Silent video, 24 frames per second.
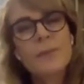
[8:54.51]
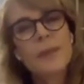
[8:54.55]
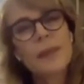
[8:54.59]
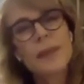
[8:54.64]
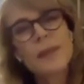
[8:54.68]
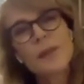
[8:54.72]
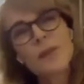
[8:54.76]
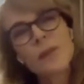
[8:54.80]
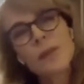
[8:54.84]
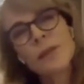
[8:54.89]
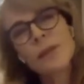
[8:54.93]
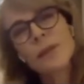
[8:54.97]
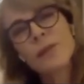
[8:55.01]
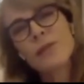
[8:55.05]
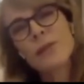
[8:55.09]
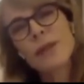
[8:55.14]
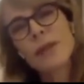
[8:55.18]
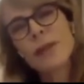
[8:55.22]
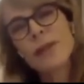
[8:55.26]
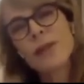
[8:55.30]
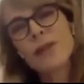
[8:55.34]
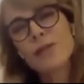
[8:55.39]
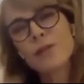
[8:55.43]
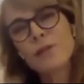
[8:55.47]
as well as a
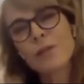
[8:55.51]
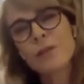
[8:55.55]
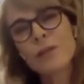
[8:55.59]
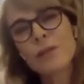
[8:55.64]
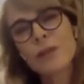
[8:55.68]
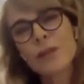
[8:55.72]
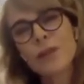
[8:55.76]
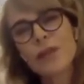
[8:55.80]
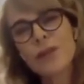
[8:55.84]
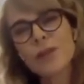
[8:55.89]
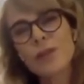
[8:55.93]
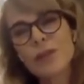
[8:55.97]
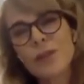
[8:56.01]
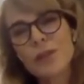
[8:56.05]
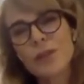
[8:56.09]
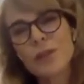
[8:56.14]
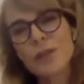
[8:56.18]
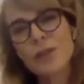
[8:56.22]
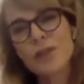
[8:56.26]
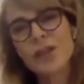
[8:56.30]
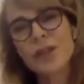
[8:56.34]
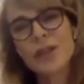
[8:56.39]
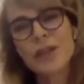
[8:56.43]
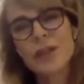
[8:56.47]
range of professionals to
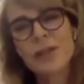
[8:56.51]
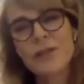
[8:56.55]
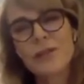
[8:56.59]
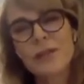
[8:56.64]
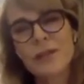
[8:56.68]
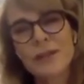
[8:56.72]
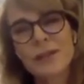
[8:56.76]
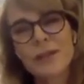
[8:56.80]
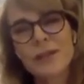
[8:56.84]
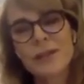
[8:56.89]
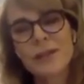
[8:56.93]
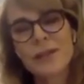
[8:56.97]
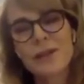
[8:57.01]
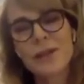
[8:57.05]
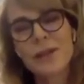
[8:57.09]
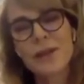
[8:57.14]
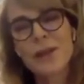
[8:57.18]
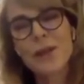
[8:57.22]
achieve this.